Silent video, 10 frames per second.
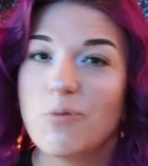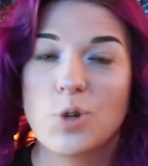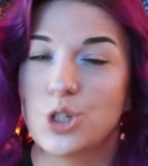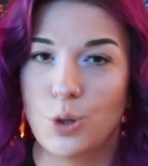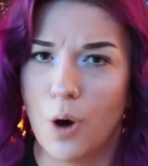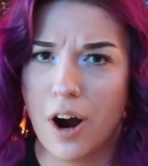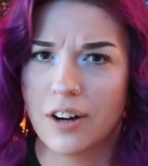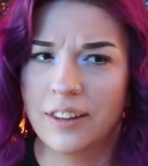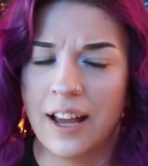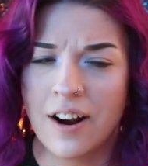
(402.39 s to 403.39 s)
too
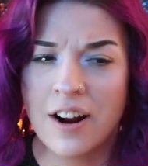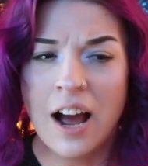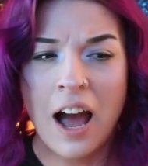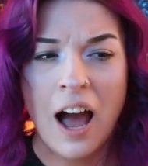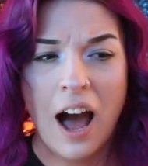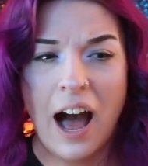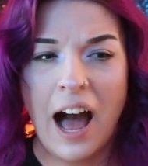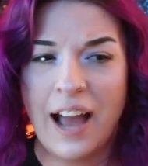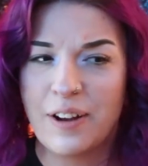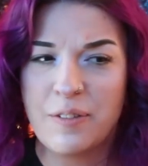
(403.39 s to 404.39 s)
hard there.
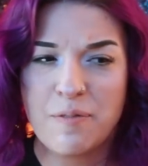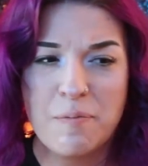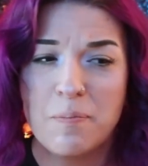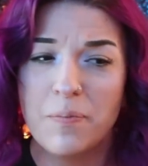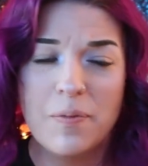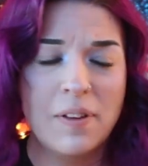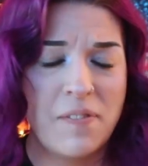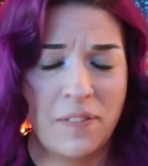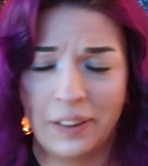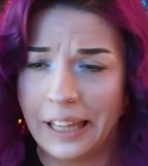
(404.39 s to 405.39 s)
I
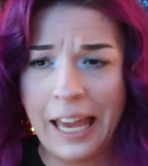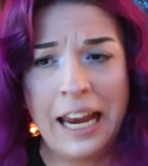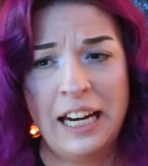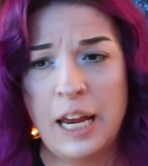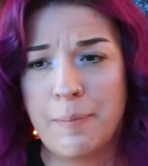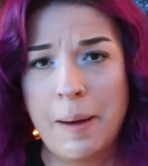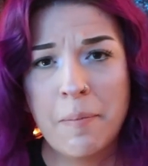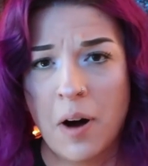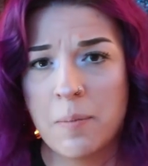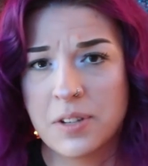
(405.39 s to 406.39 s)
laid in my
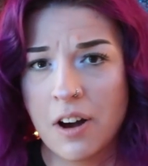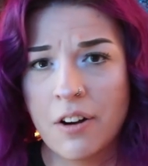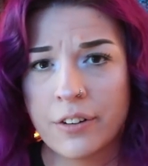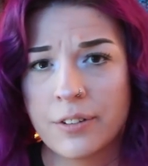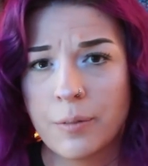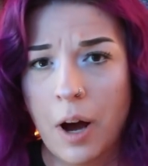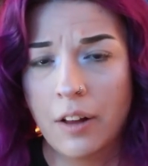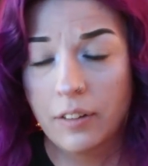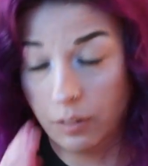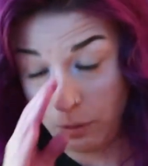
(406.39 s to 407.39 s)
mom's arms.
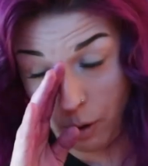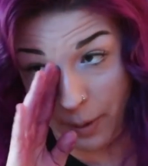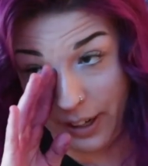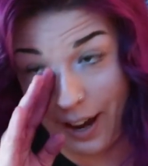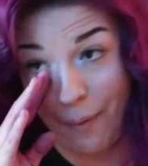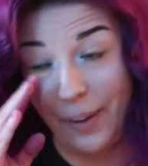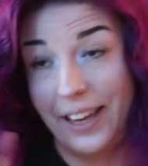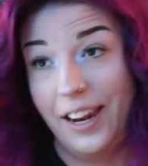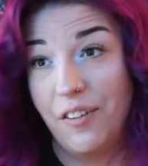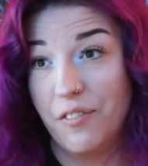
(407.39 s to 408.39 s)
Oh my god, I'm like
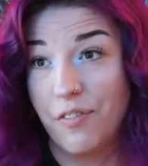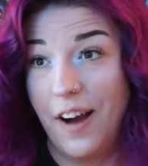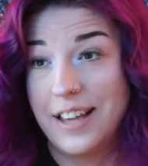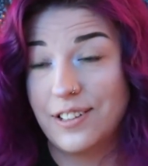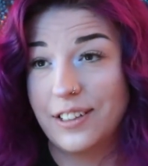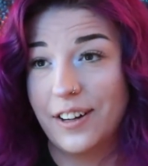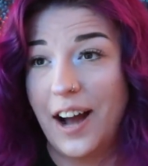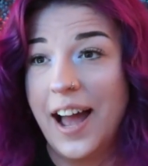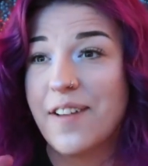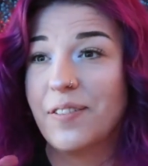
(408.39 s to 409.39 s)
getting frazzled here.
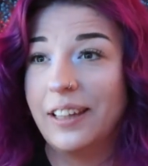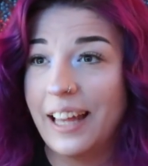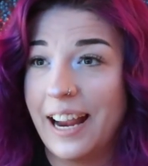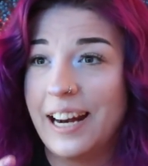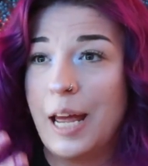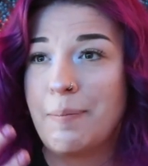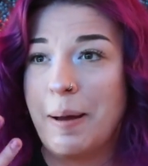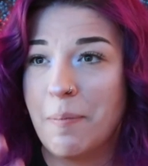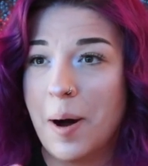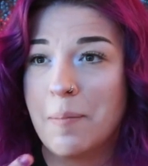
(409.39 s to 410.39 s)
I have laid in my
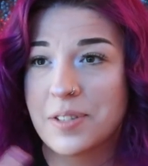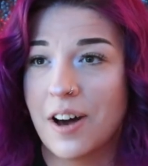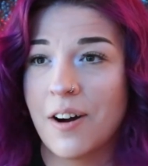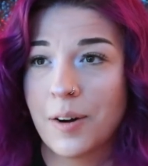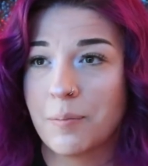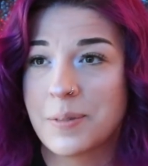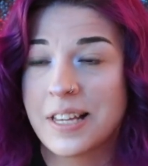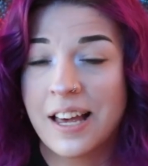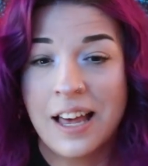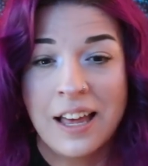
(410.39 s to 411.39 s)
mom's arms
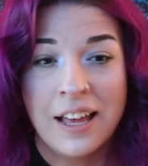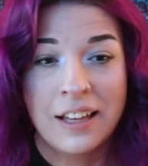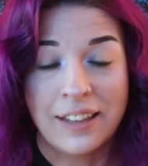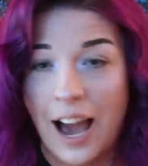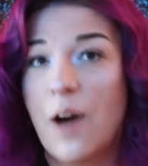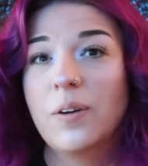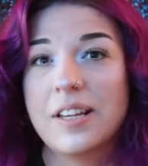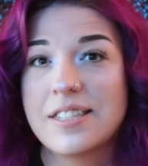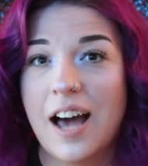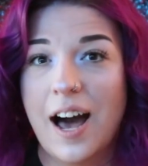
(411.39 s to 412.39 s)

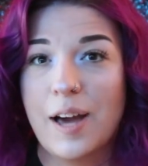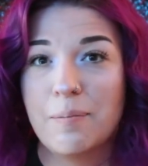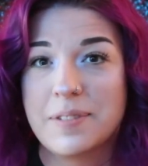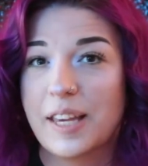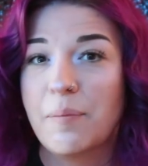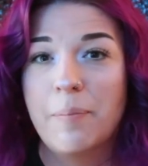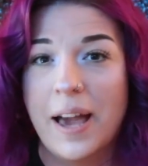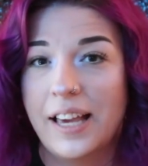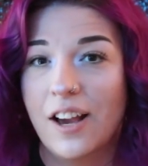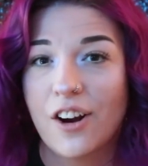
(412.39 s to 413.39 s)
countless times, like
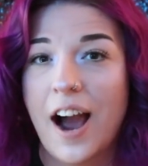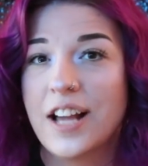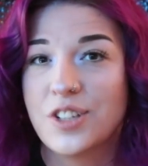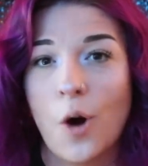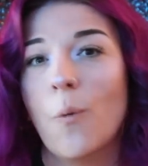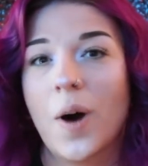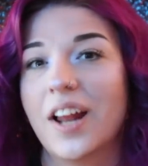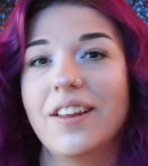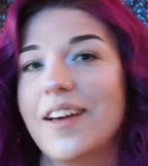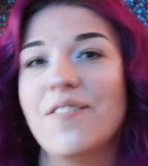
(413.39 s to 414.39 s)
begging her, I don't want
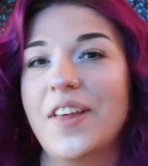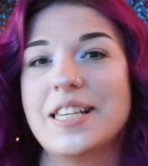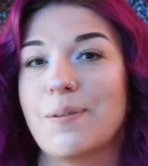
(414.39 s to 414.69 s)
to live this